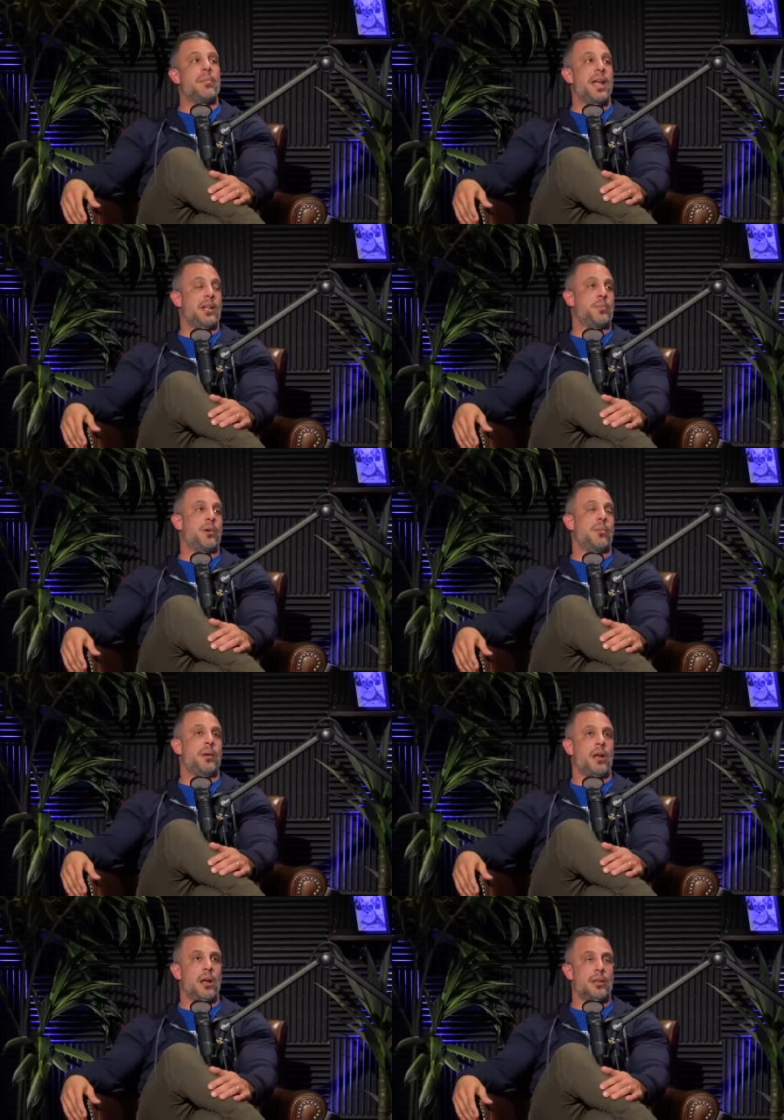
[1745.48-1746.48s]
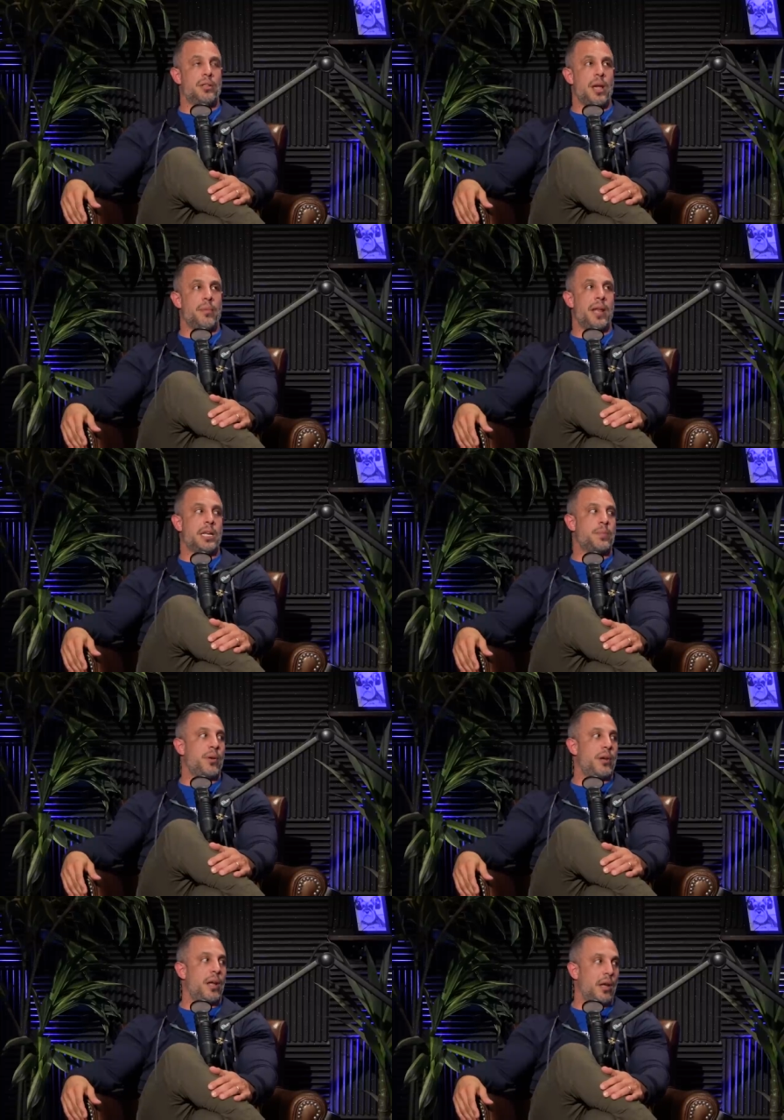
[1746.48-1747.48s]
I'm an expert because I'm an
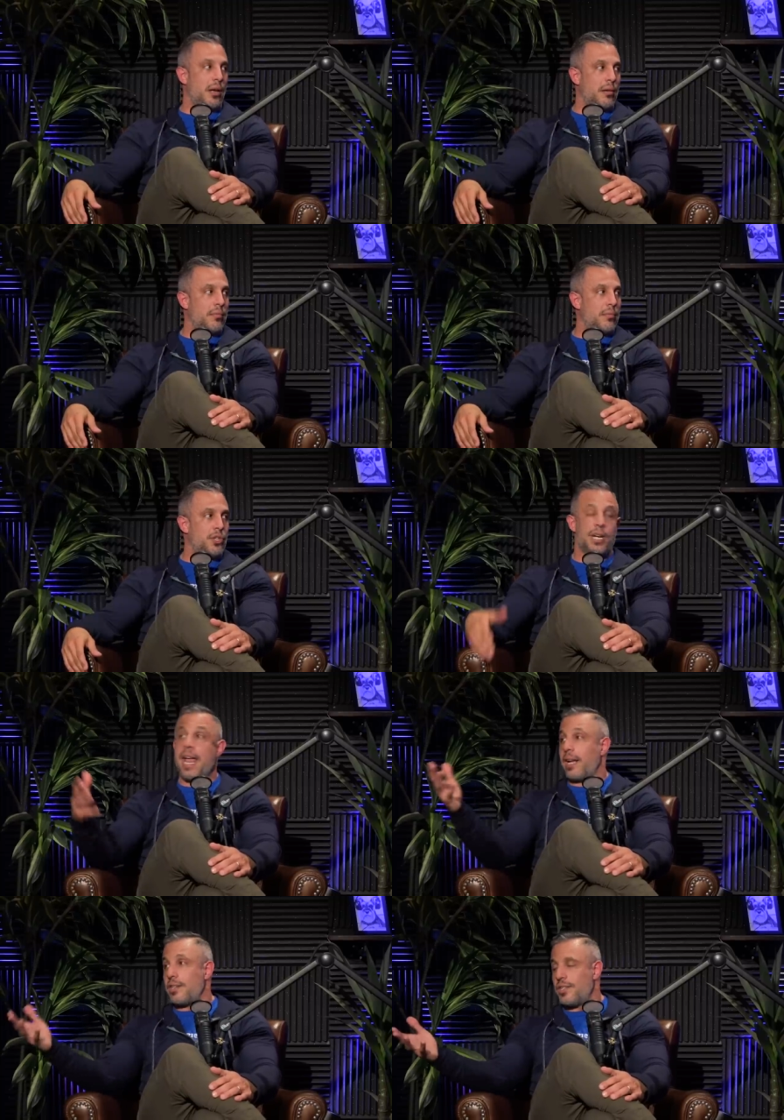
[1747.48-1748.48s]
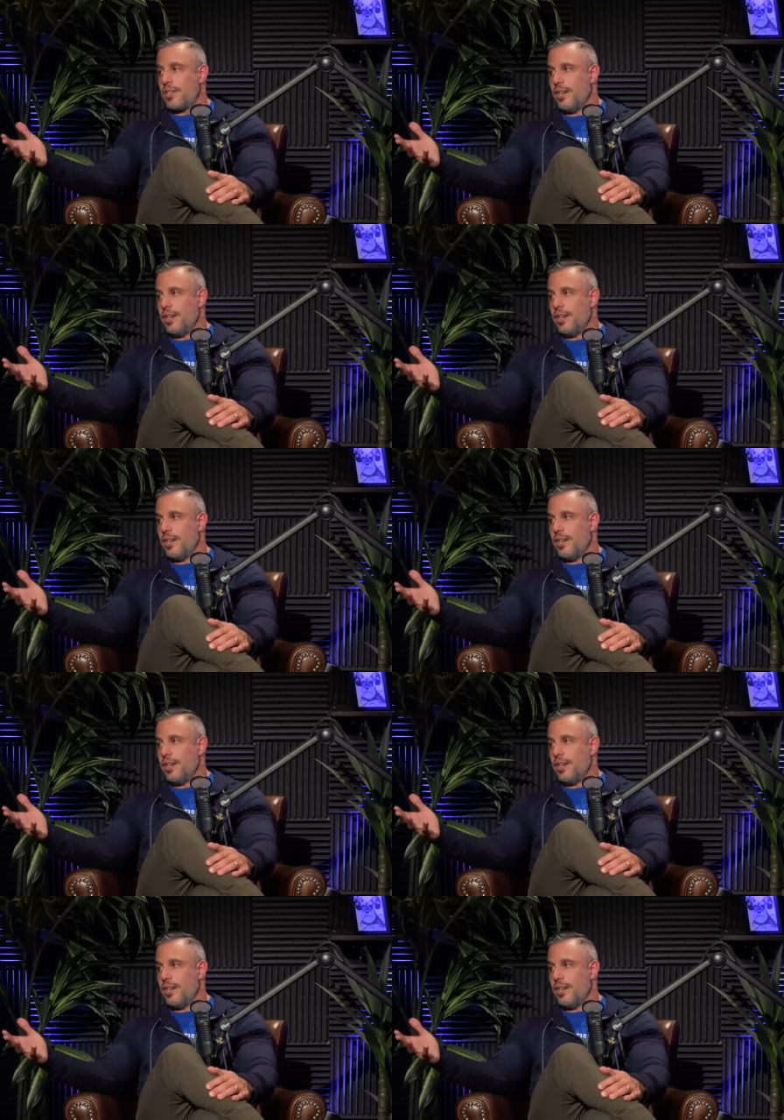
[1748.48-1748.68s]
expert in genetics.